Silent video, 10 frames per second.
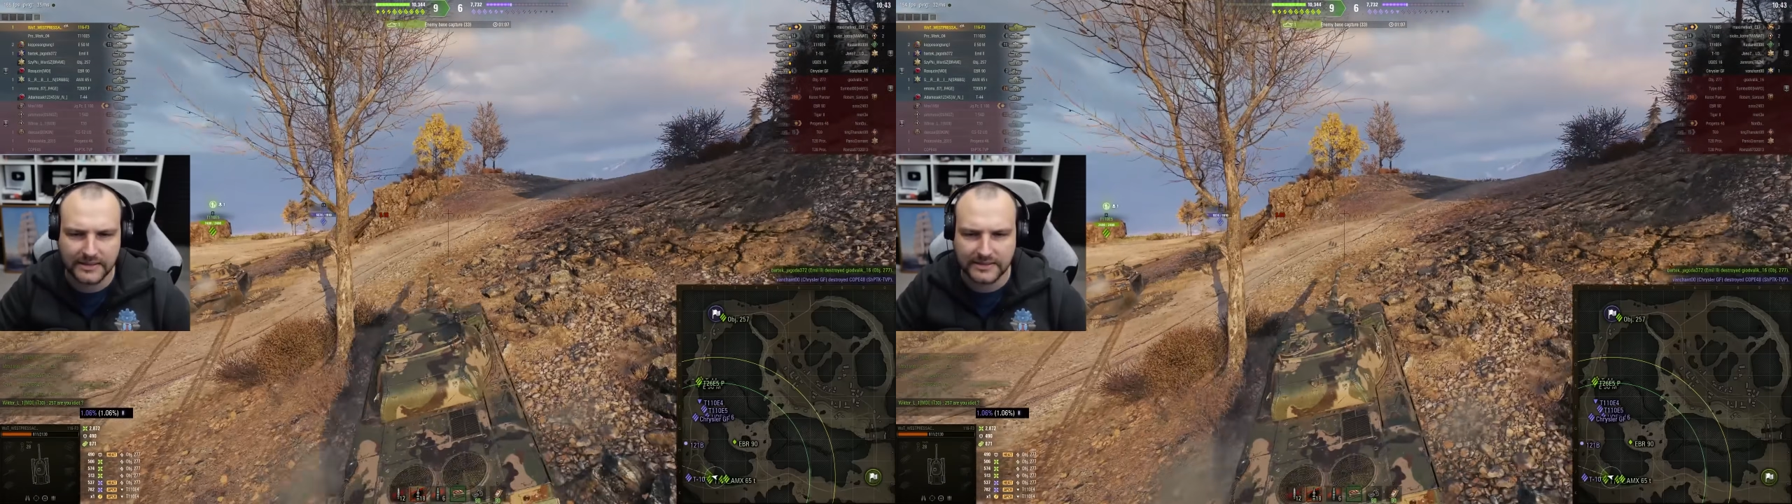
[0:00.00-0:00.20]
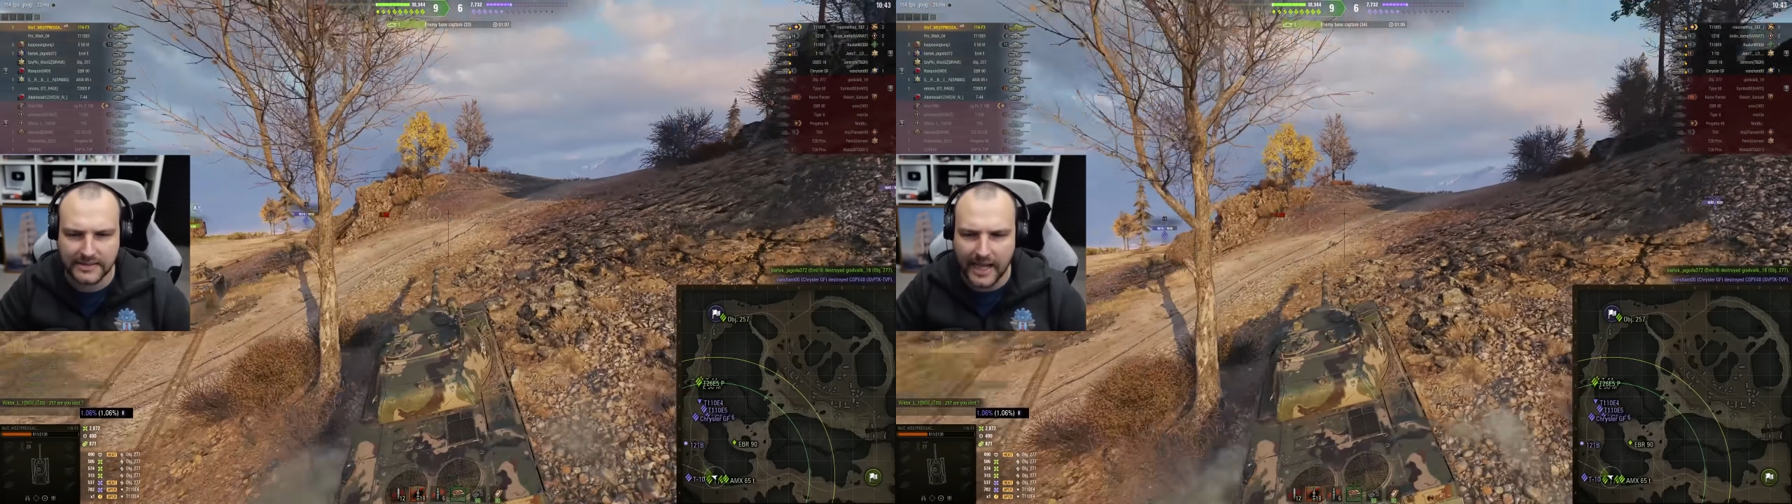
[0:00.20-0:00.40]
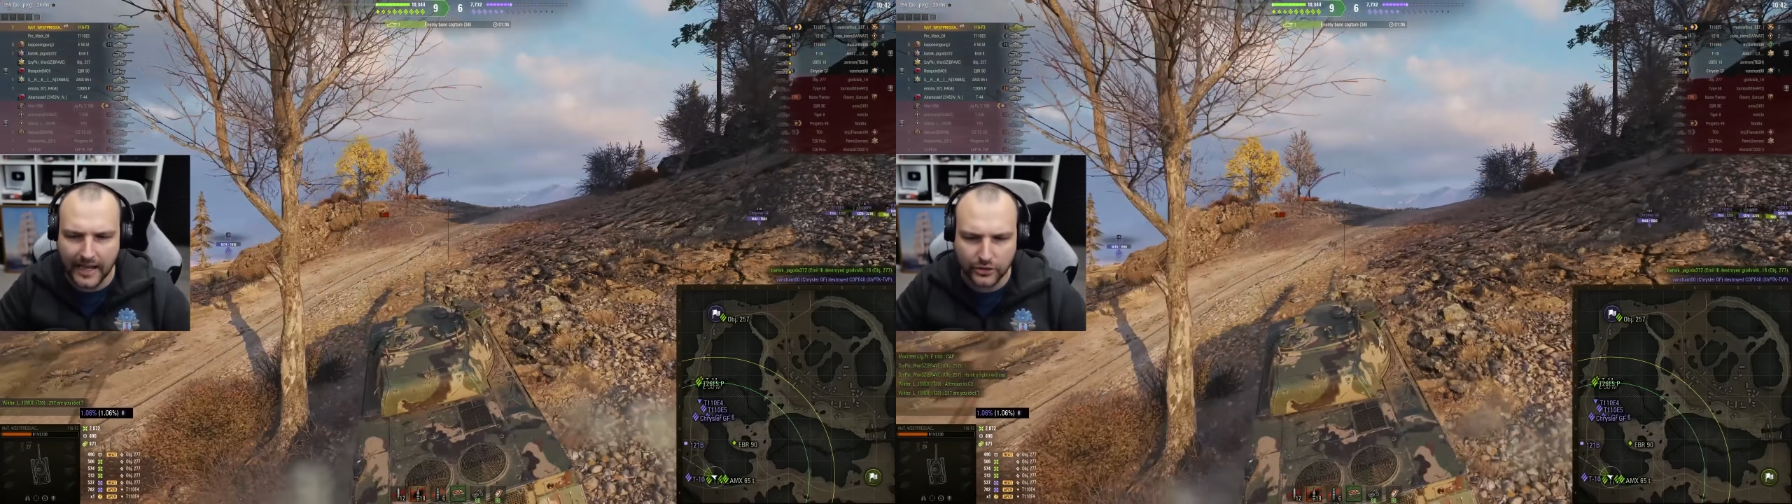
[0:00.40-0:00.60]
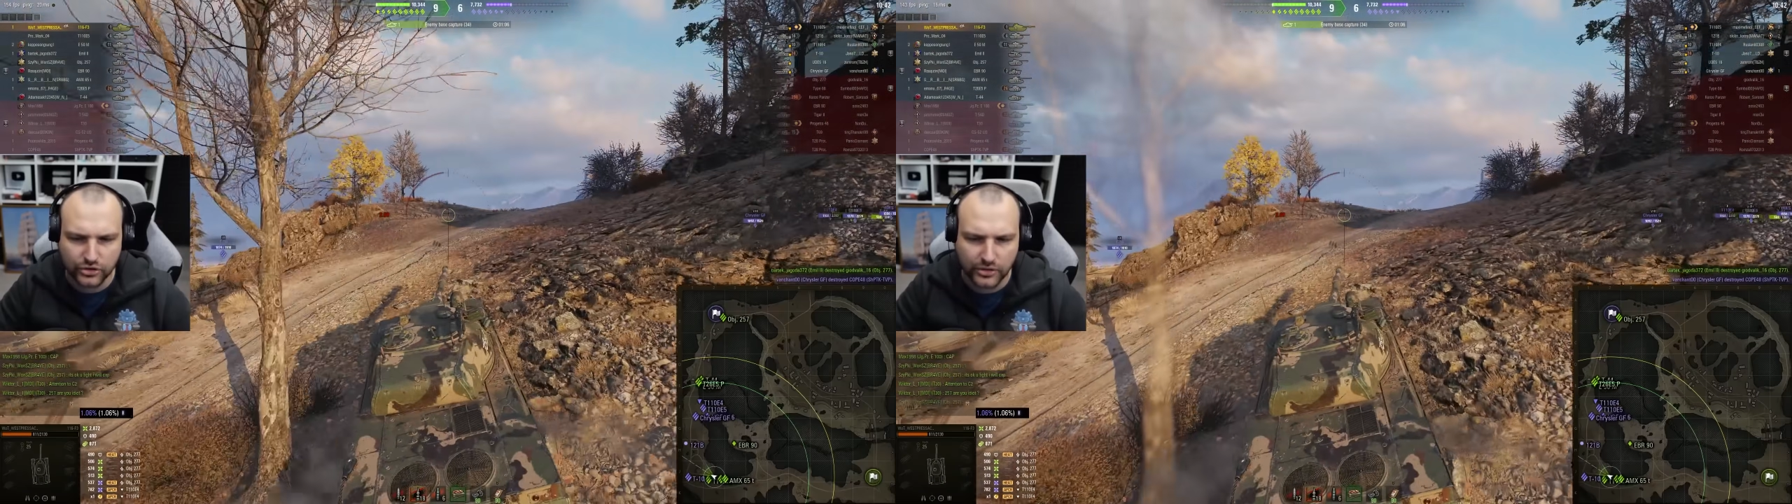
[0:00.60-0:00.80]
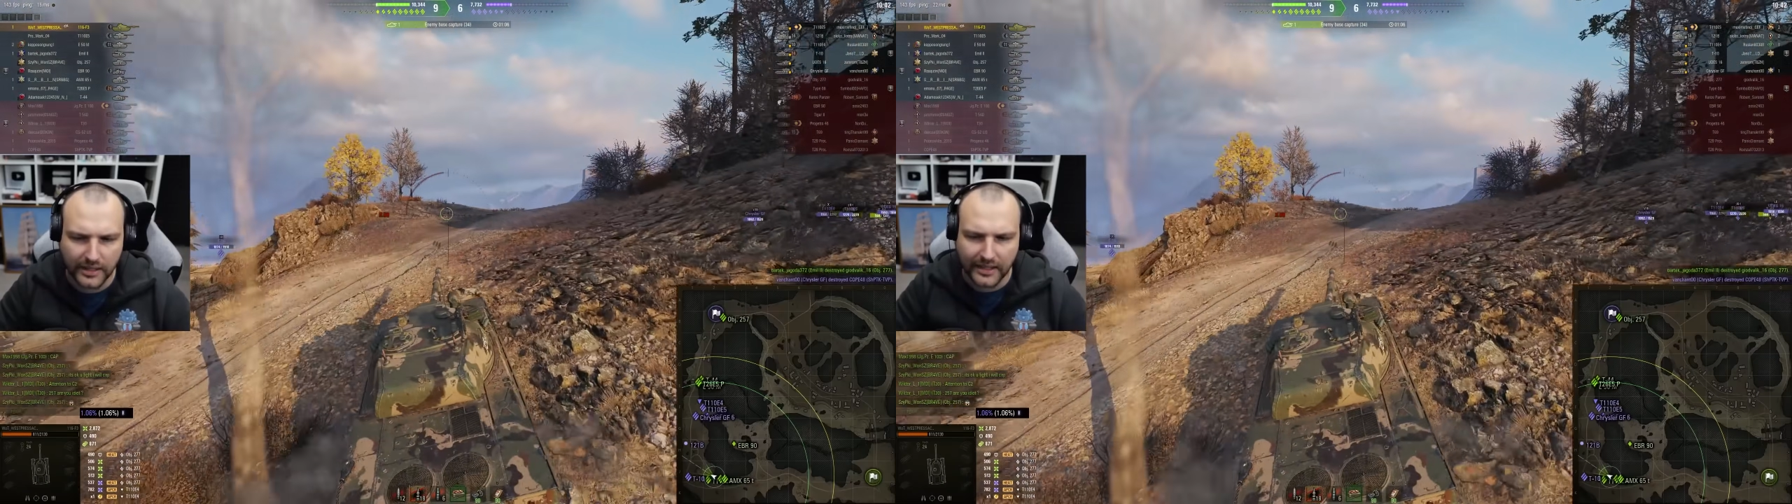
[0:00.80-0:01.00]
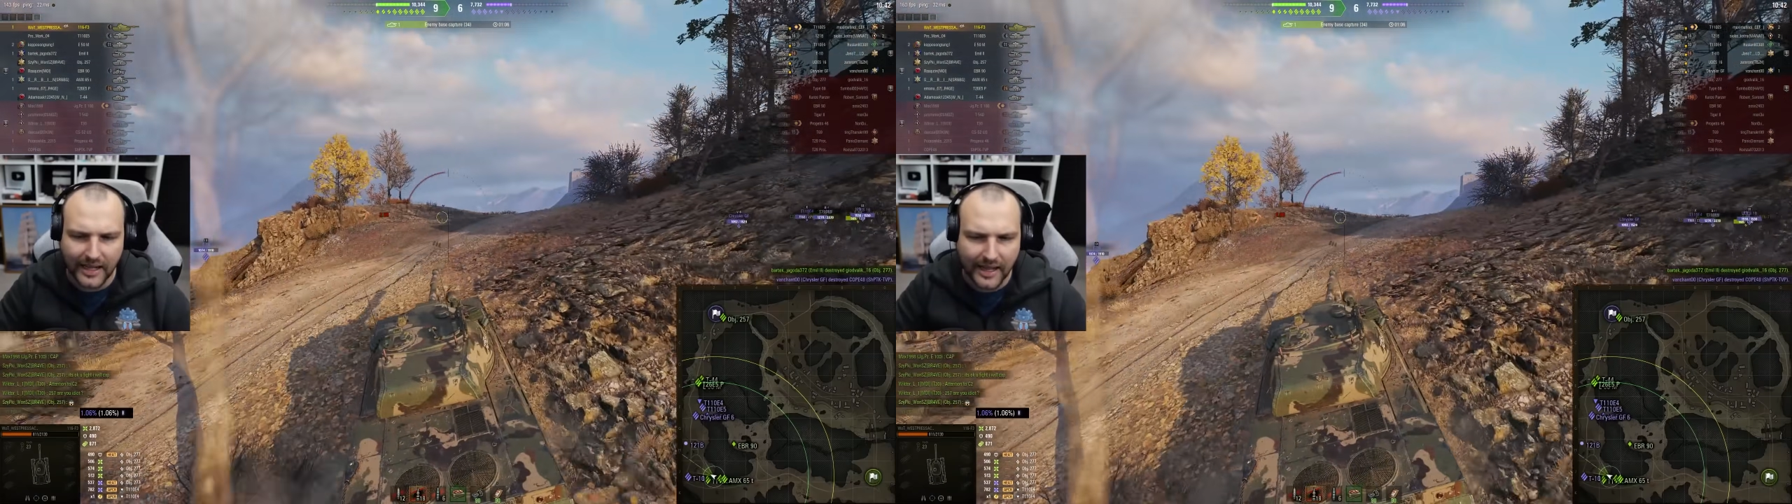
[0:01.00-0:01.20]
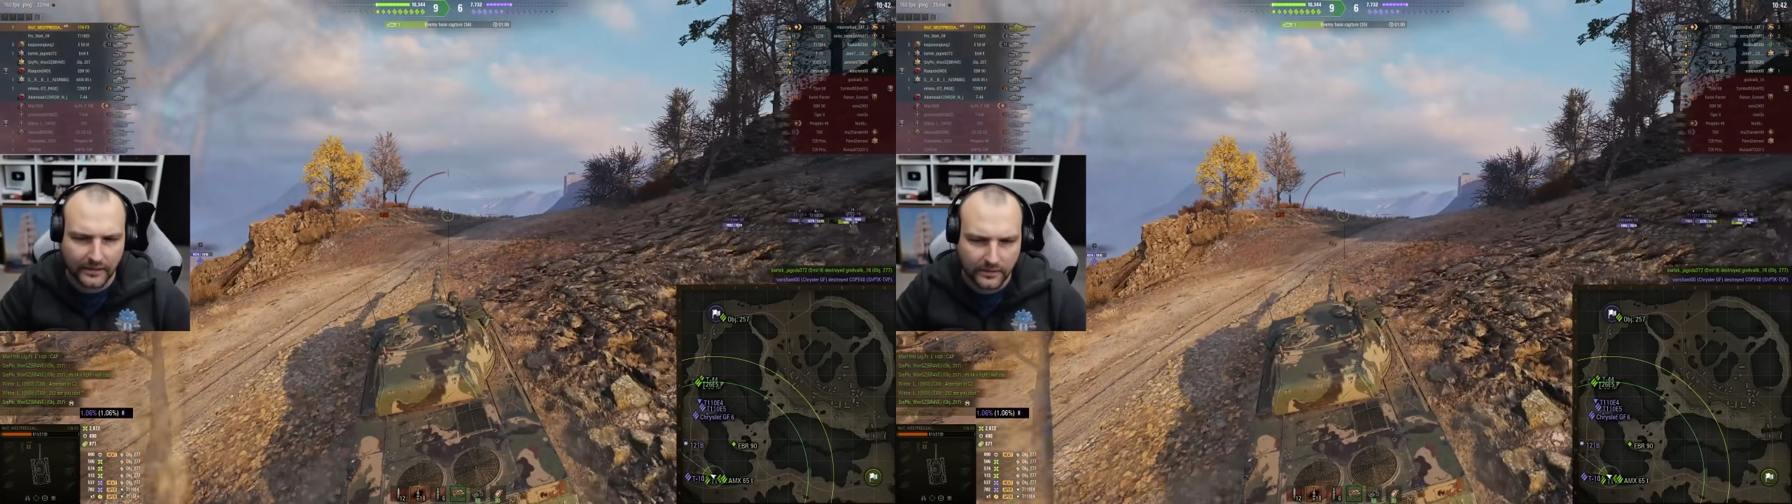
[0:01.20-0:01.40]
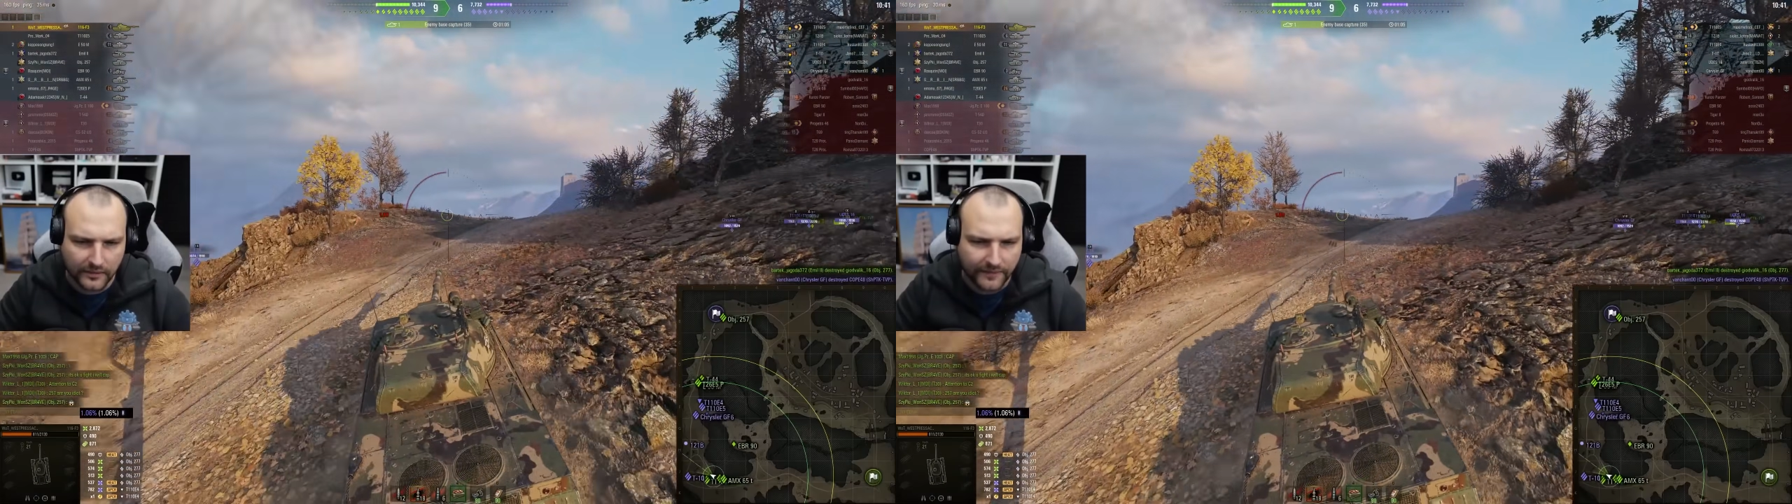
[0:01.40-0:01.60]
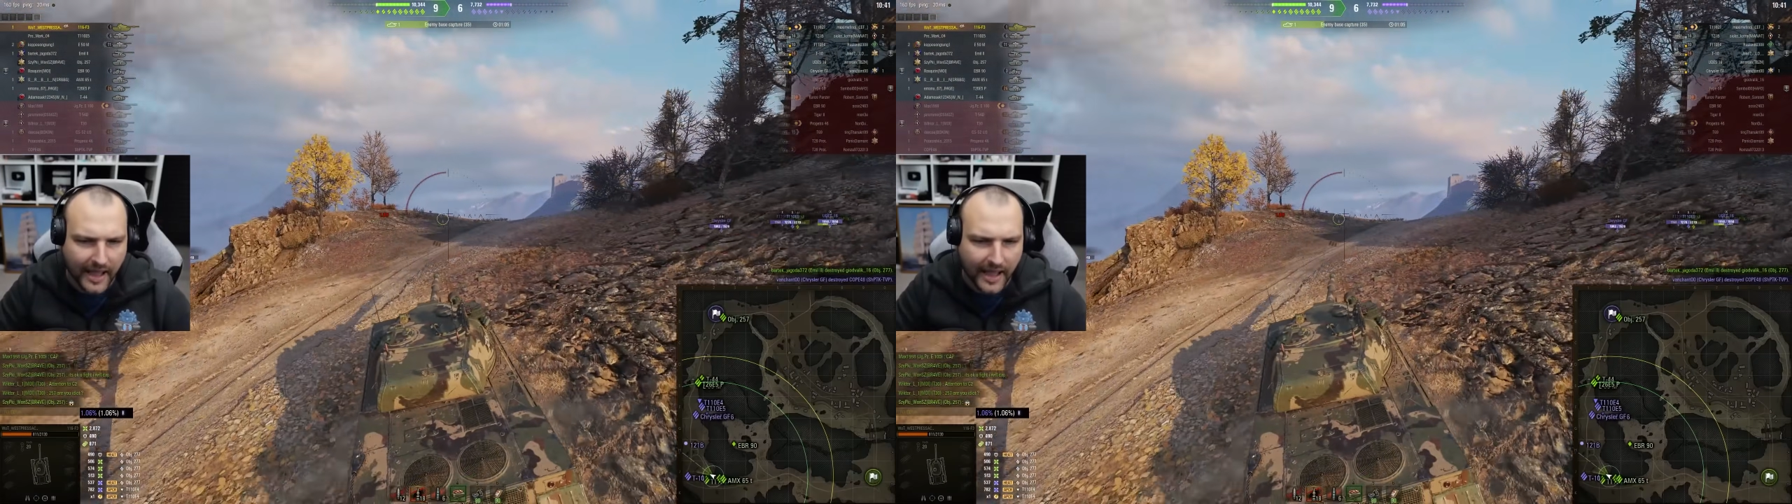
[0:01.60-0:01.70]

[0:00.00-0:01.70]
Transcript: is actually kind of